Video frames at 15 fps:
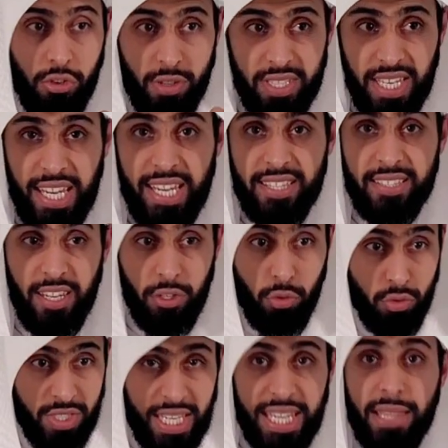So it's easier
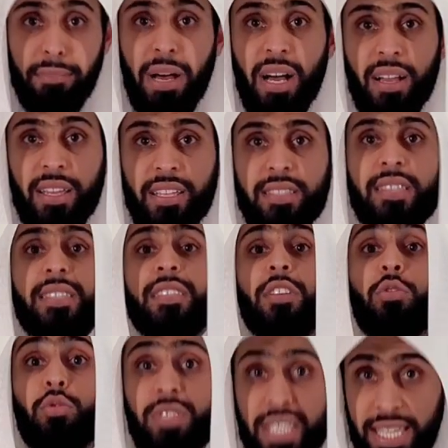to see the mark. It's easier
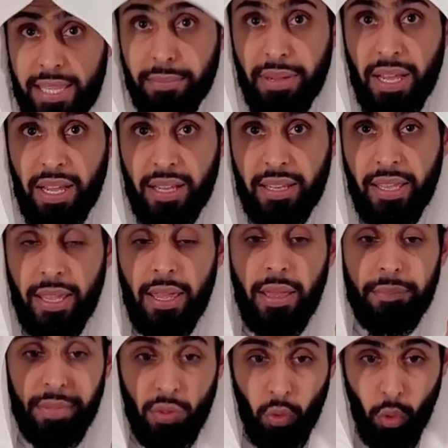to see the mark.
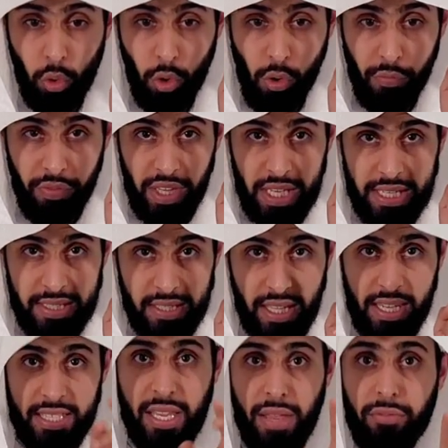But all of these
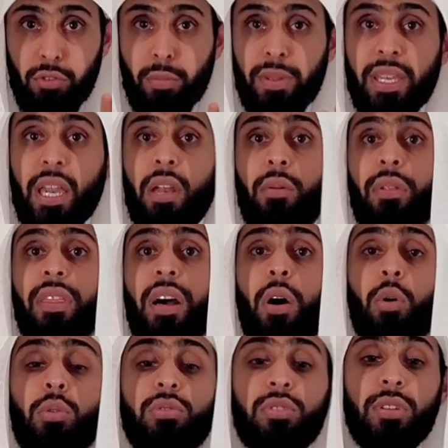things have to be done
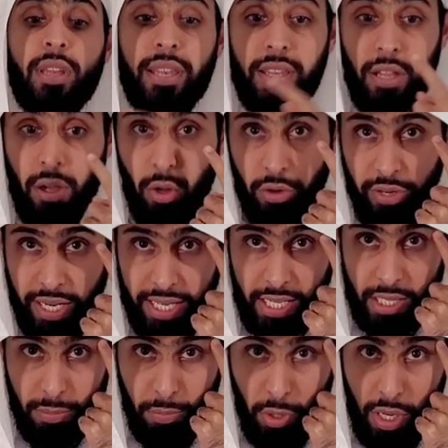without
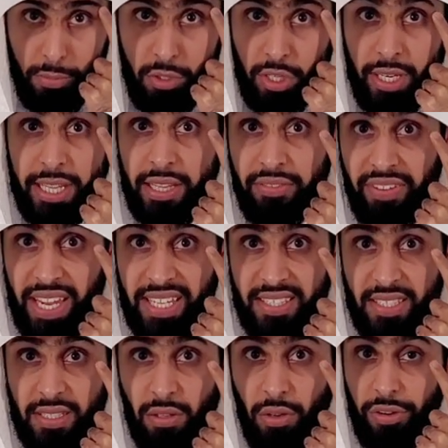already the prohibition in the
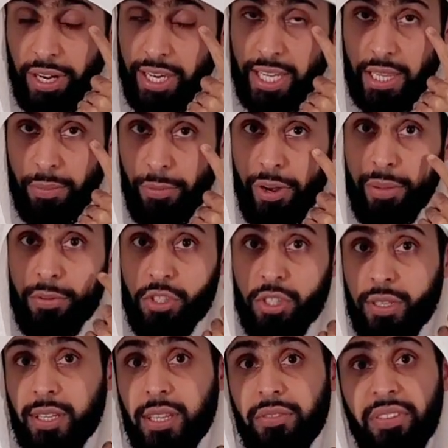face. Already the
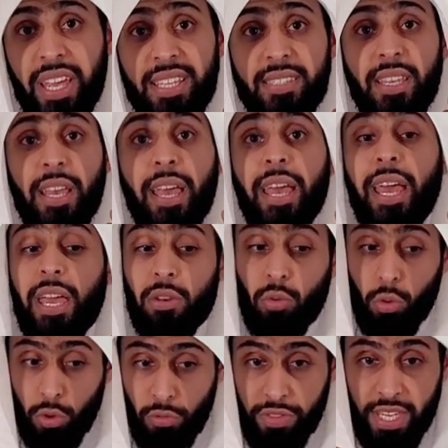prohibition in the face. And
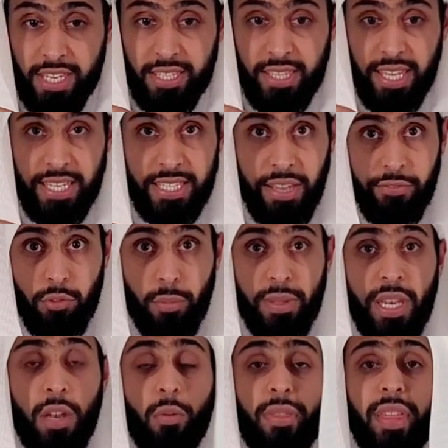all of these things have to be
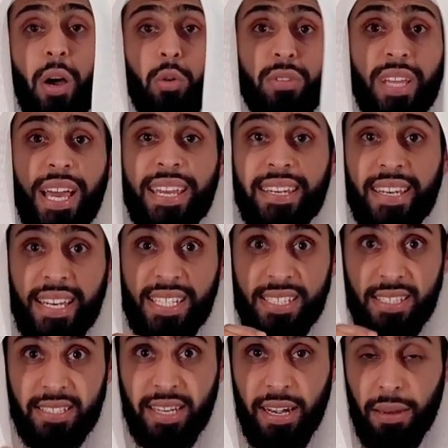done without
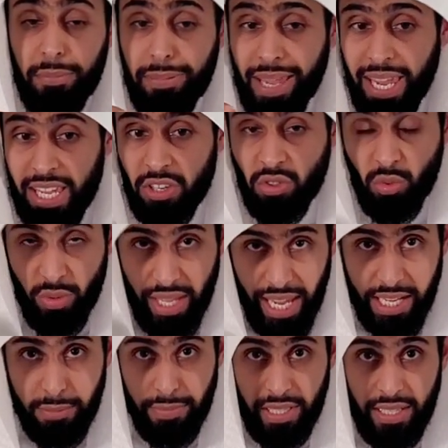unnecessary pain to the
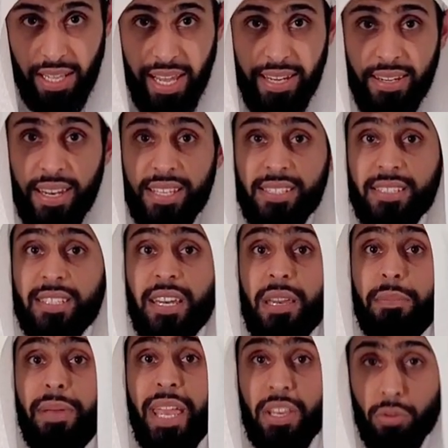animal.
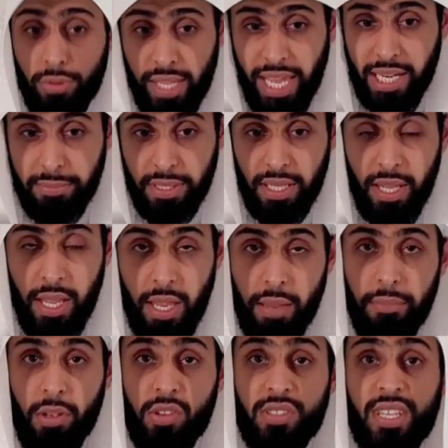Unnecessary pain to the animal.
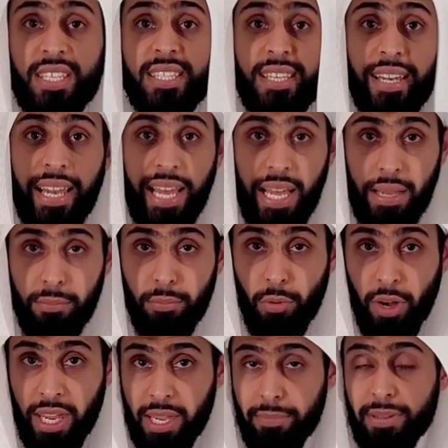Because Islam
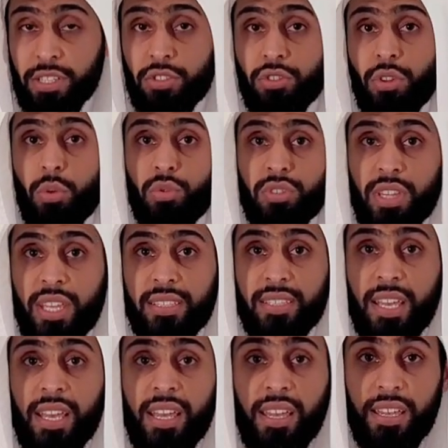prohibits those things.
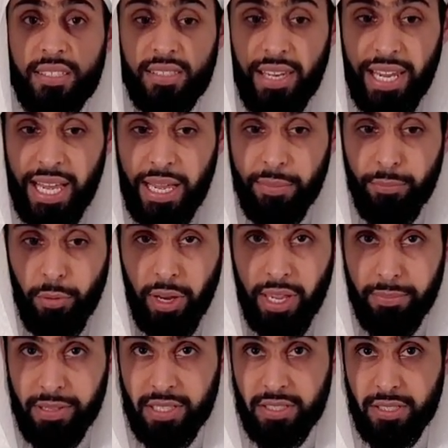Islam
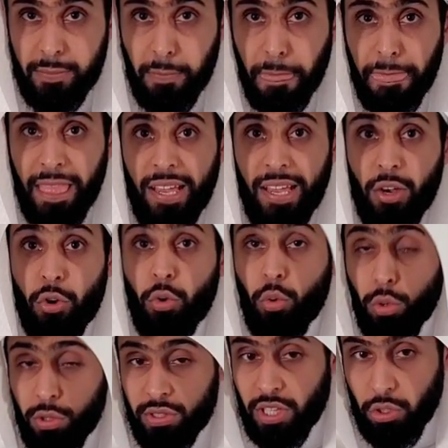prohibits
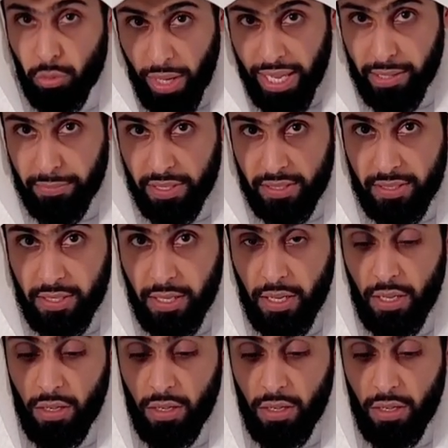cruelty to animals.